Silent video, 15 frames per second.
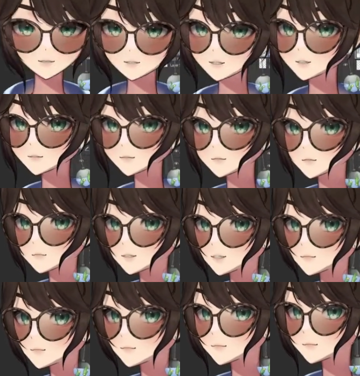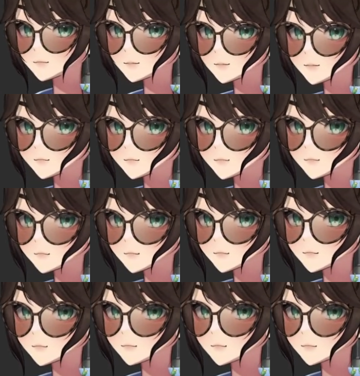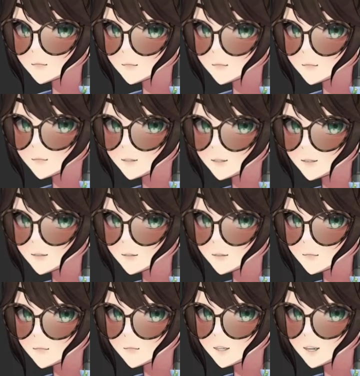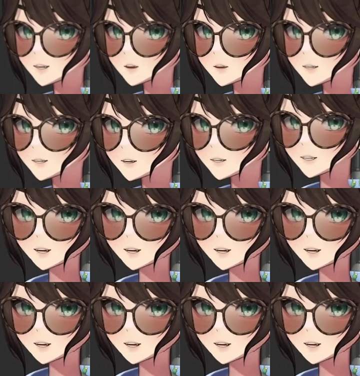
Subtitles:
go a little bit faster now that we've learned some techniques that might help out.